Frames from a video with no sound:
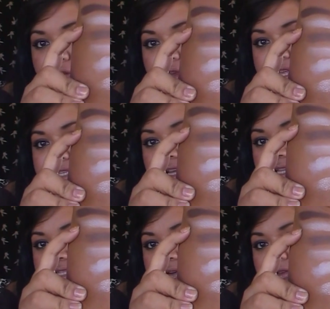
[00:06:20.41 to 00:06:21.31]
if you can tell the
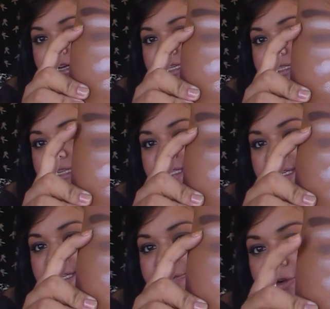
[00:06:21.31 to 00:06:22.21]
difference, this
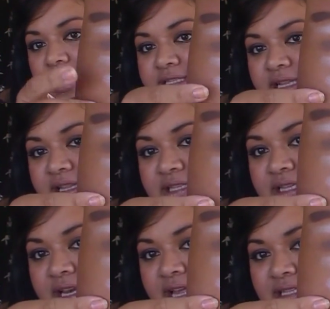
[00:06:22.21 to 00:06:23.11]
one is Frost and this
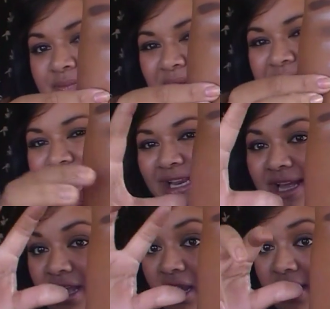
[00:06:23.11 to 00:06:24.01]
one is basically
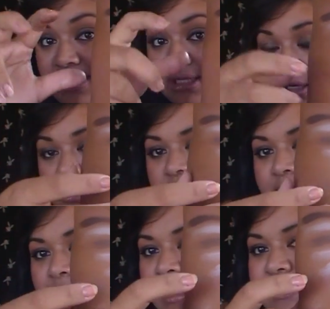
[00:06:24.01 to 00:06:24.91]
a luster in
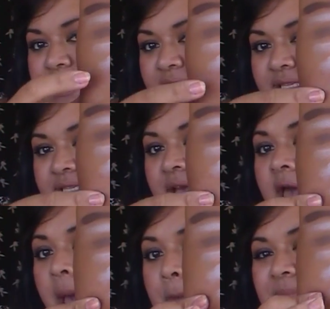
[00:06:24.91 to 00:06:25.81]
Max Tint.
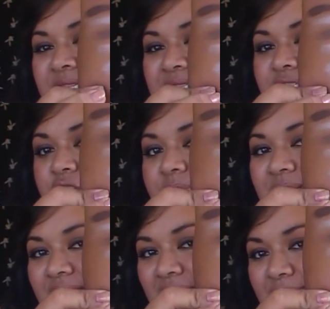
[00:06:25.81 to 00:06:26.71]
But this is Urban
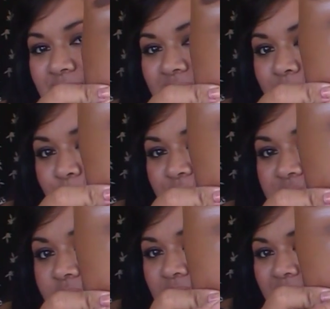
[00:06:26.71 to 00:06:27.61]
Decay Midnight
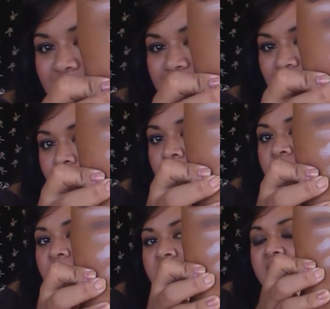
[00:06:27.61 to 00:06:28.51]
Boys Rides Again.
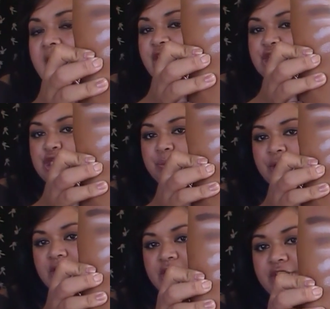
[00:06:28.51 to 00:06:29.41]
And it's super
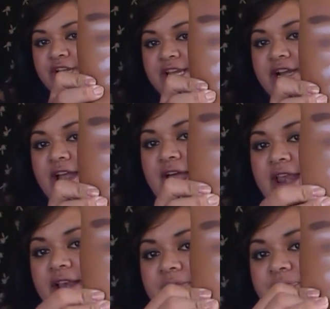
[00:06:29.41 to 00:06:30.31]
glittery,
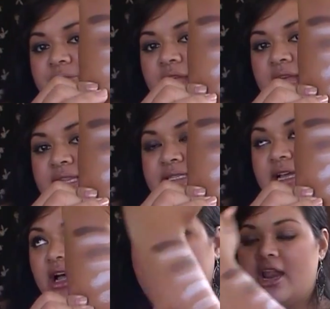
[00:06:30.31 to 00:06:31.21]
and it's
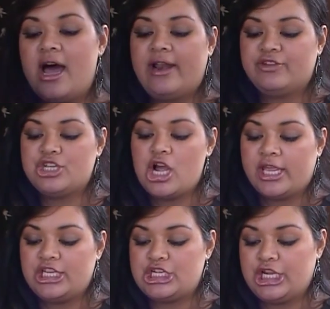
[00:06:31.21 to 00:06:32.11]
a lot of
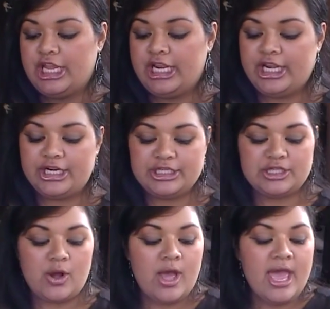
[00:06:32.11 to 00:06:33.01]
chunky glitter. So